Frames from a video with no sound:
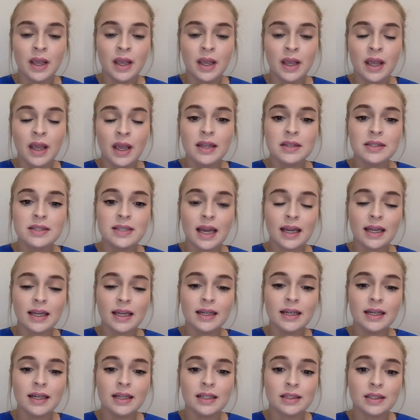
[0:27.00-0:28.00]
The
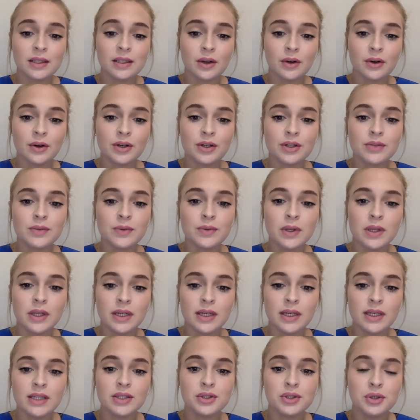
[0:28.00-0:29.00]
second is learners will
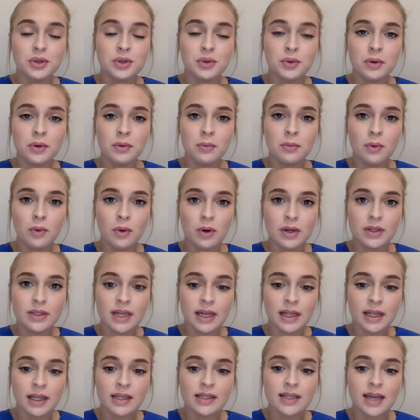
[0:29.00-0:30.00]
list 2 or more
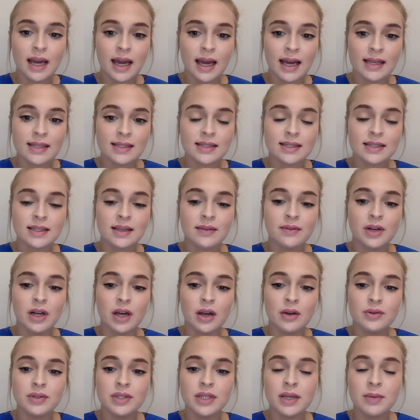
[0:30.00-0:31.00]
daily tasks of an
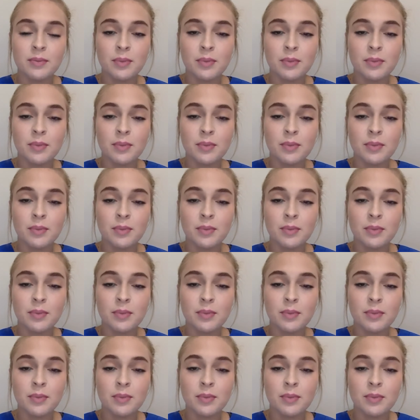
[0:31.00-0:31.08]
OT